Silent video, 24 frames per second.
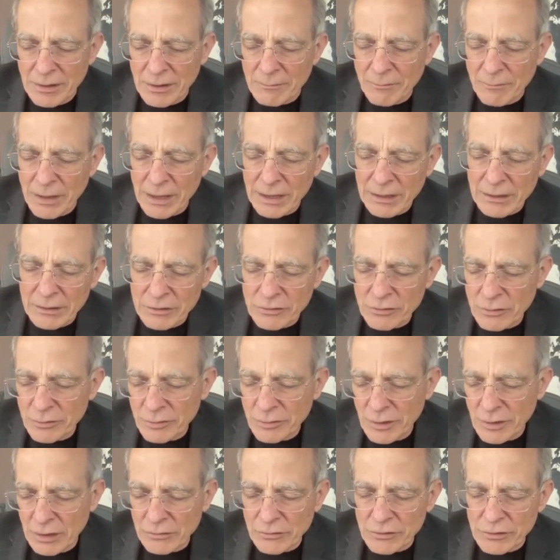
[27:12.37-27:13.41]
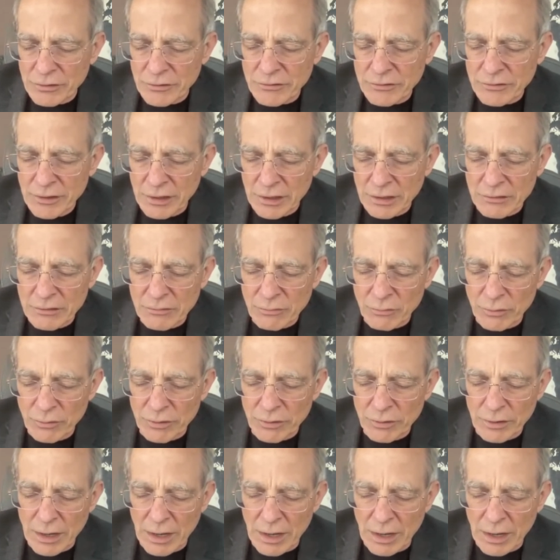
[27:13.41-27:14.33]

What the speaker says: back in 2006, we're